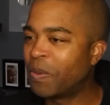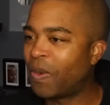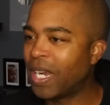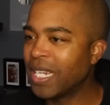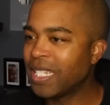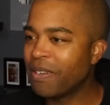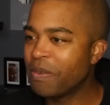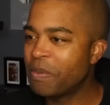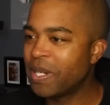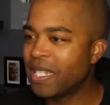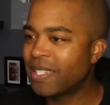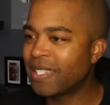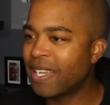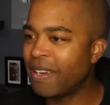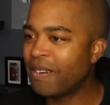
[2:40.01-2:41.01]
Why is everybody
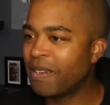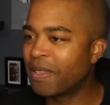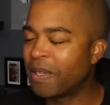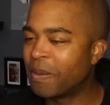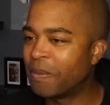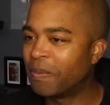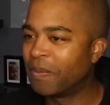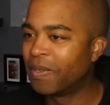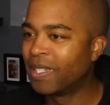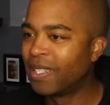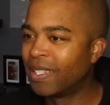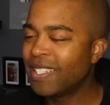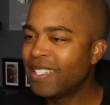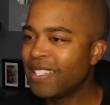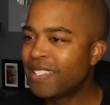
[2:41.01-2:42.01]
scared of them?
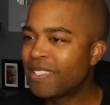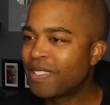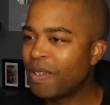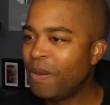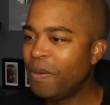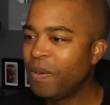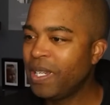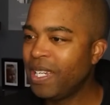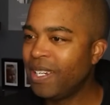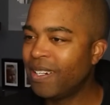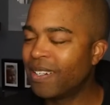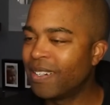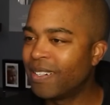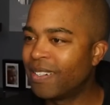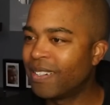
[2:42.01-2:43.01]
This is so
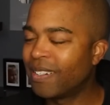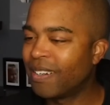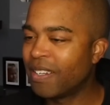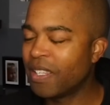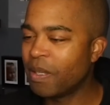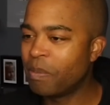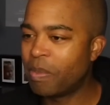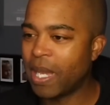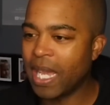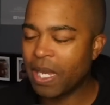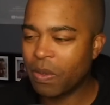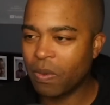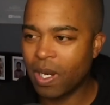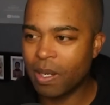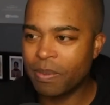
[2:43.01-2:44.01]
weird. Are they bank
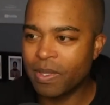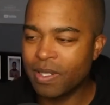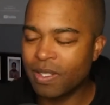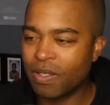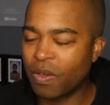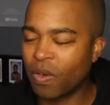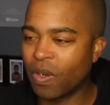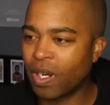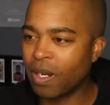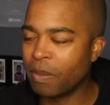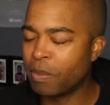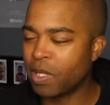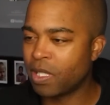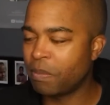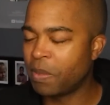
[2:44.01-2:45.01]
robbers or
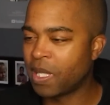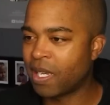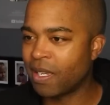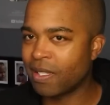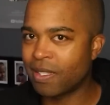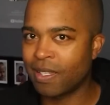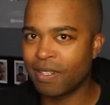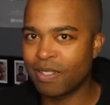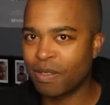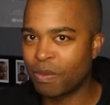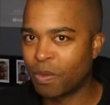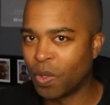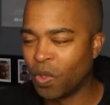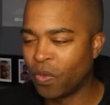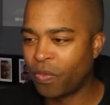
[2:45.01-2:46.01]
is it because there's a
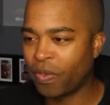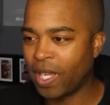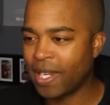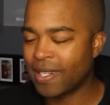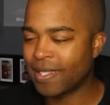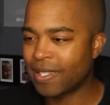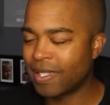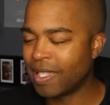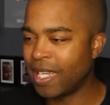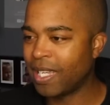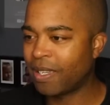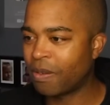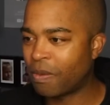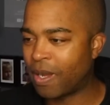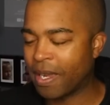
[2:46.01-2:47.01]
wolf and a
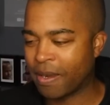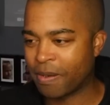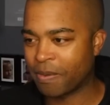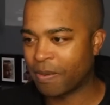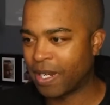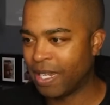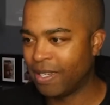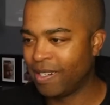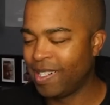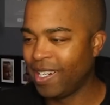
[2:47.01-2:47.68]
snake walking around?